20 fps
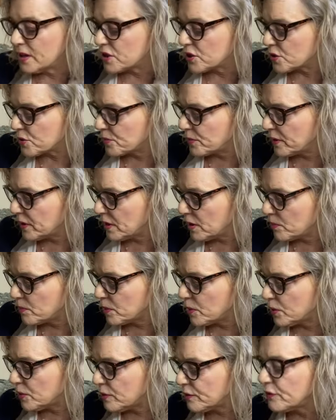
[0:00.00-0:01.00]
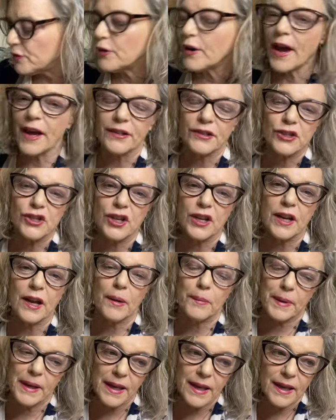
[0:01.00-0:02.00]
just really beautiful energy
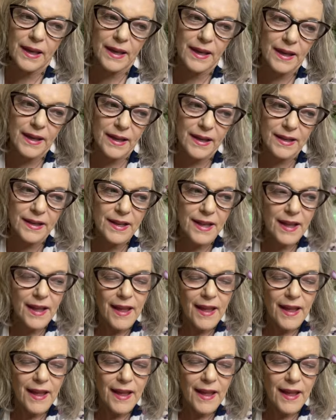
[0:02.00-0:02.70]
coming in.